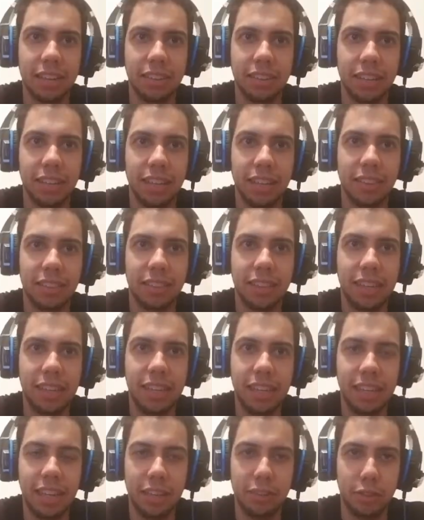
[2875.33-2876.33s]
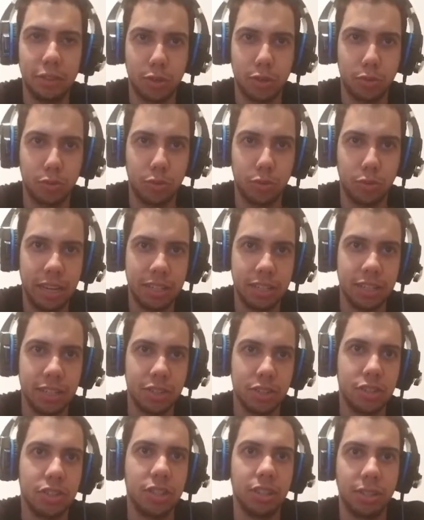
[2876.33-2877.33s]
like he had the
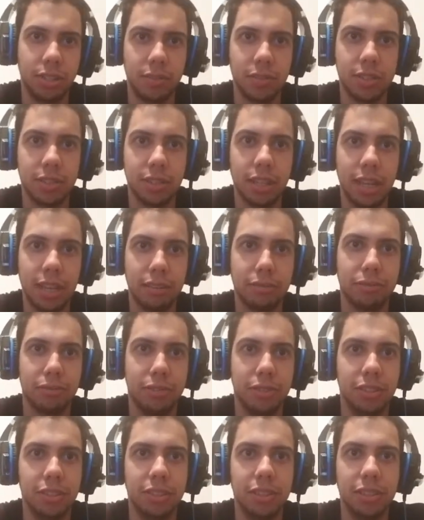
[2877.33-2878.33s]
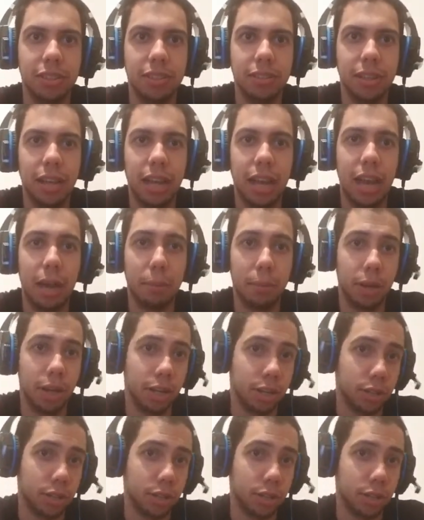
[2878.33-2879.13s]
craziest year of his life. I'm gonna